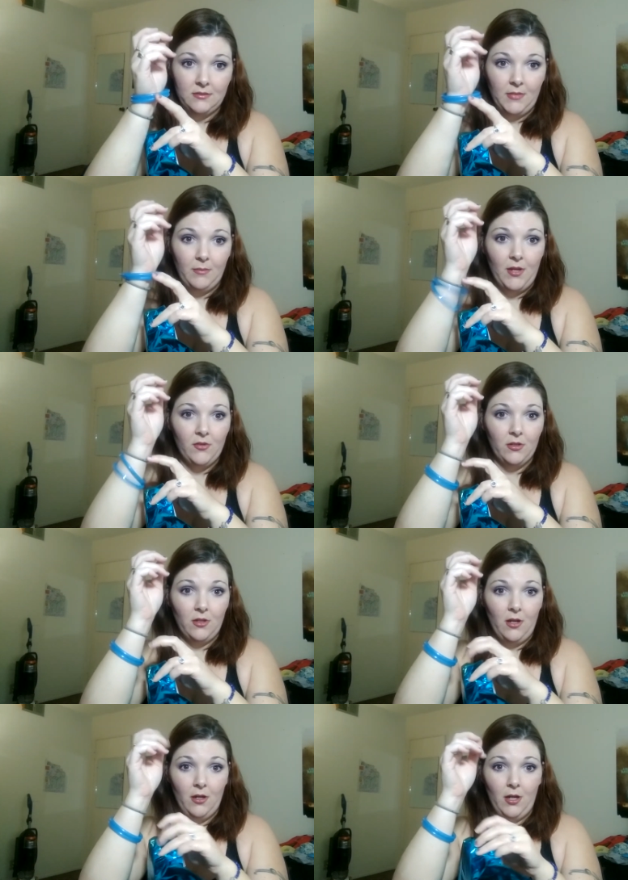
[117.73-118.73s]
My
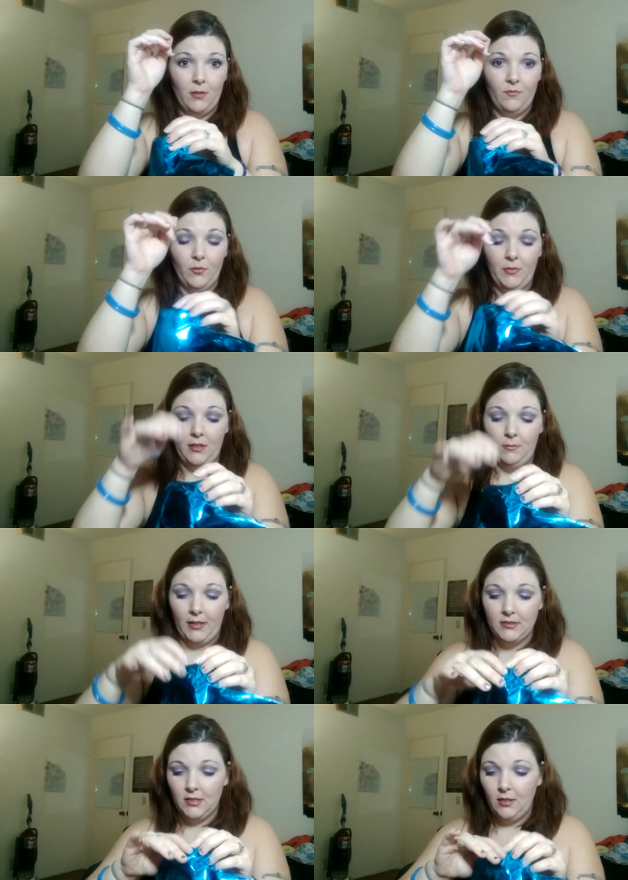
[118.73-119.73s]
mother-in-law got them for me in
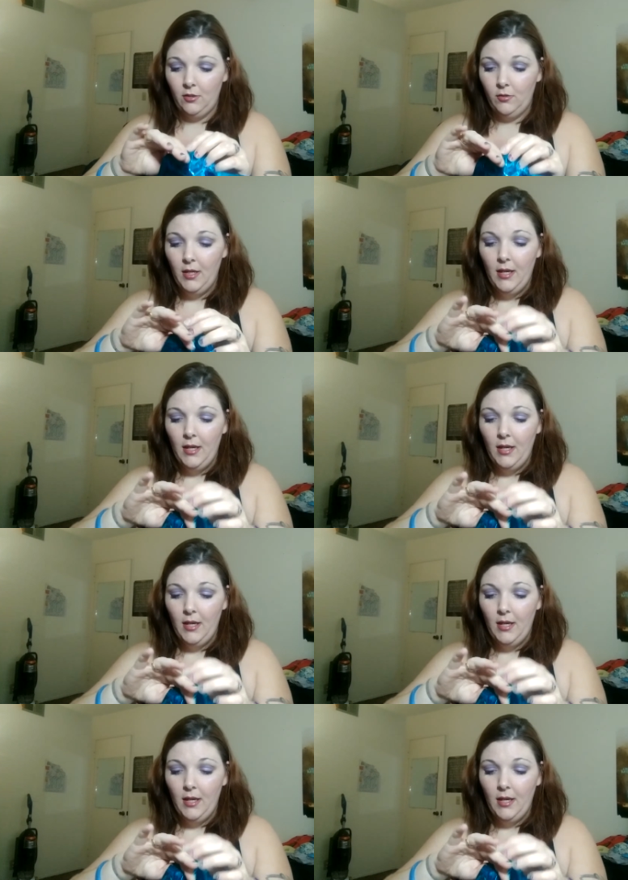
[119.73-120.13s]
Mexico.